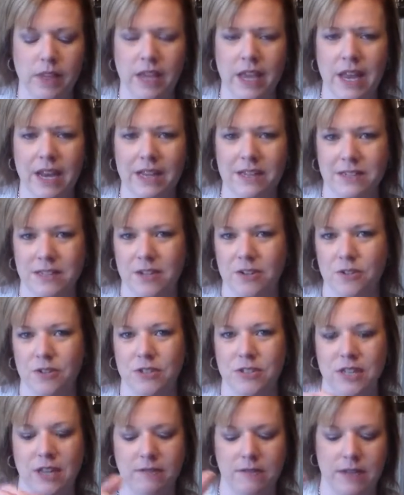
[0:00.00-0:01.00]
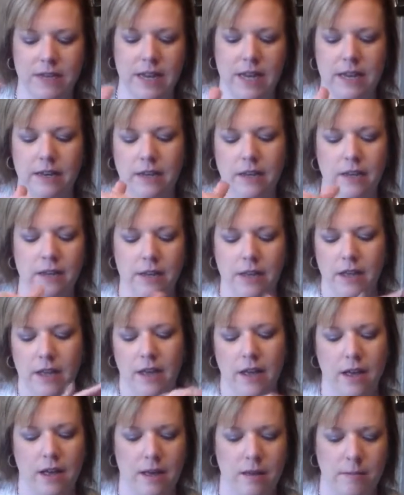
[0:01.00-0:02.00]
and I send her a save the date,
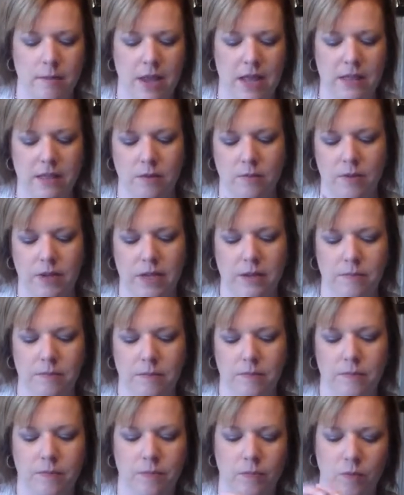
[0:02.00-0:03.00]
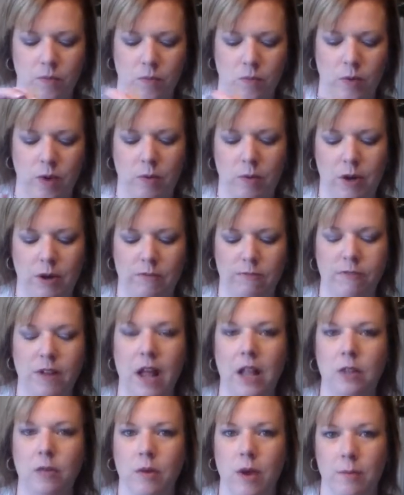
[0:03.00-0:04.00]
and then we want to
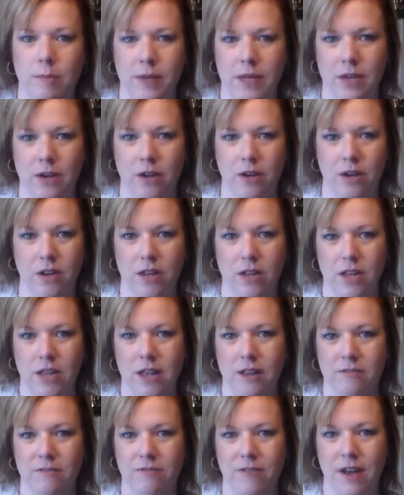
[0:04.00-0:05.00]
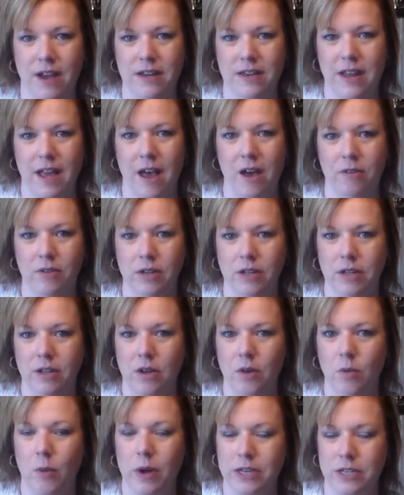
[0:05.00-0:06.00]
follow up here and find out,
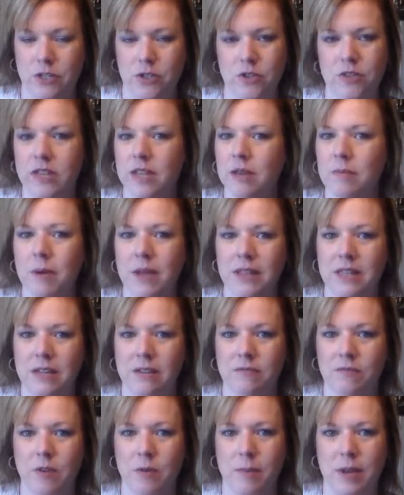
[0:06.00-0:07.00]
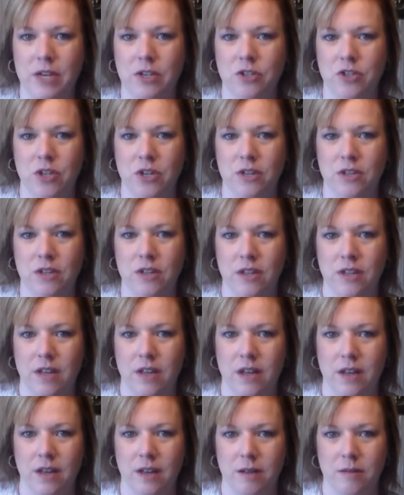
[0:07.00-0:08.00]
what did you think about the information?
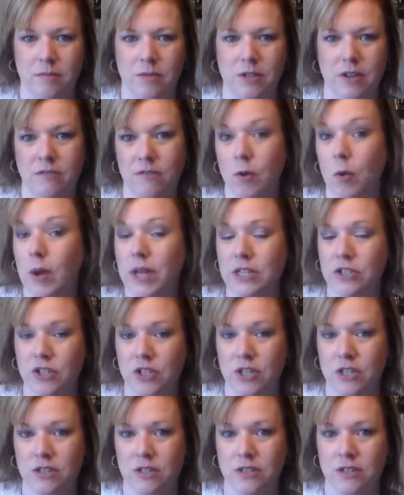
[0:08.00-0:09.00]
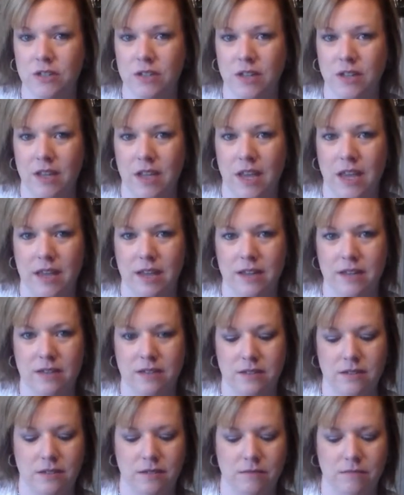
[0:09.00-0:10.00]
Do you have questions?
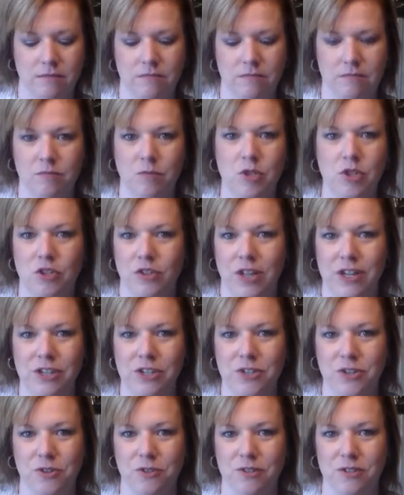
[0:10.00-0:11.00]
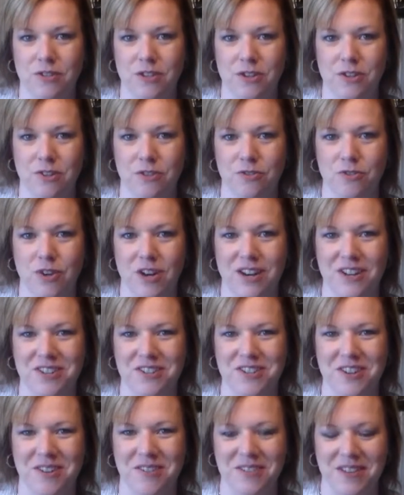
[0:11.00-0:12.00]
And would you like to turn this into your training
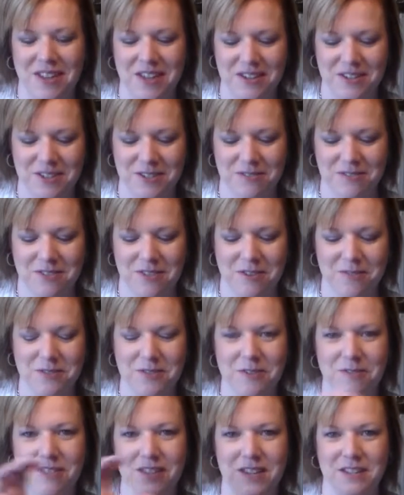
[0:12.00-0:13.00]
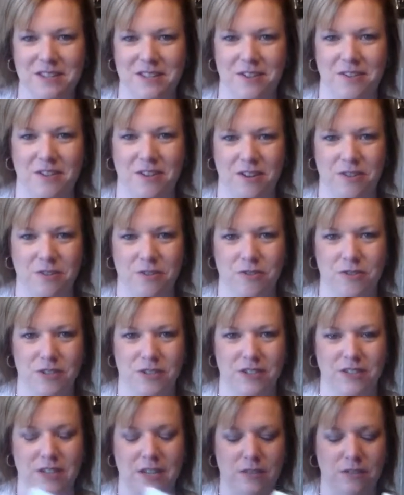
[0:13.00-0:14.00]
show? So those are things that are on your
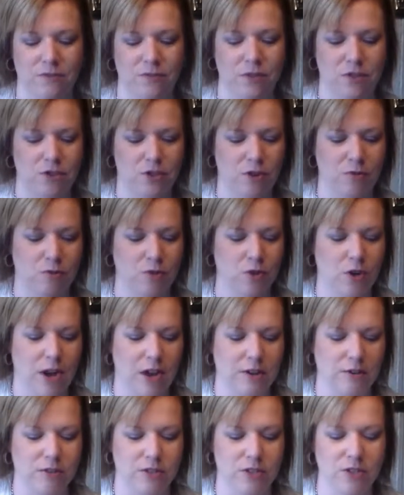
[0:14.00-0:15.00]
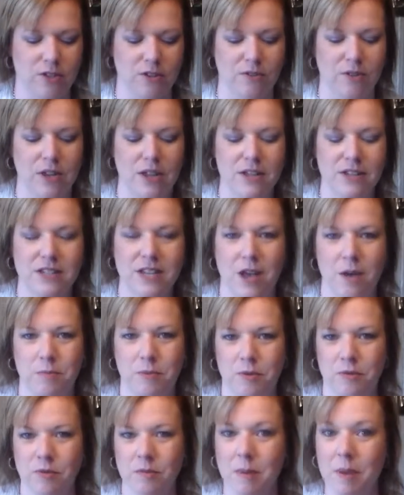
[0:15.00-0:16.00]
Successful Show tracker too, to help
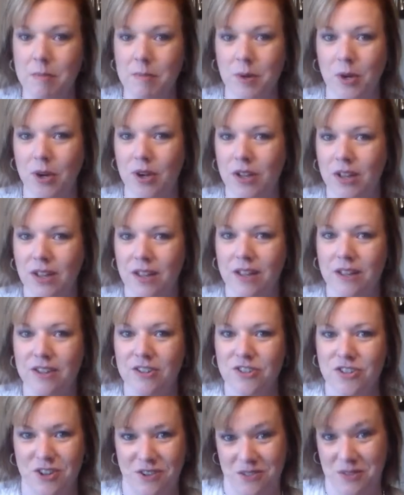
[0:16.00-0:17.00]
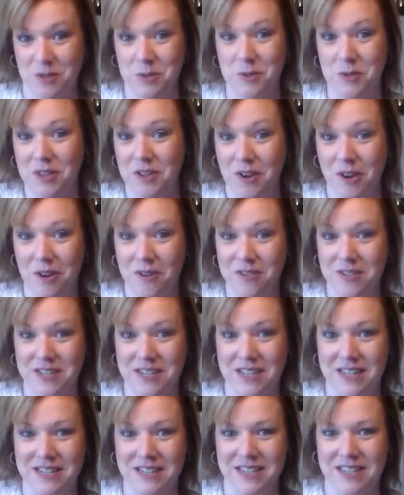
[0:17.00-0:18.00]
you remember. Share this with your
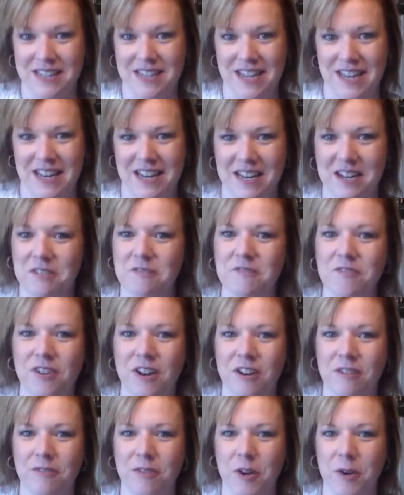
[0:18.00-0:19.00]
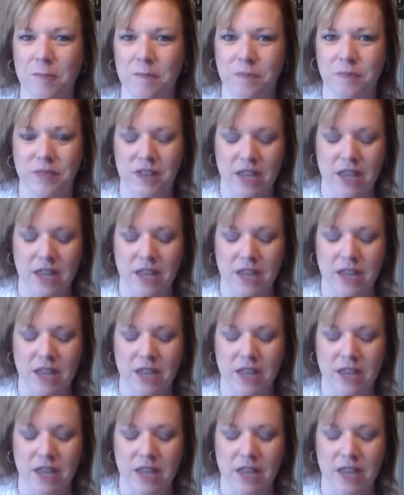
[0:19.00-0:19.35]
hostess. Get it in front of her.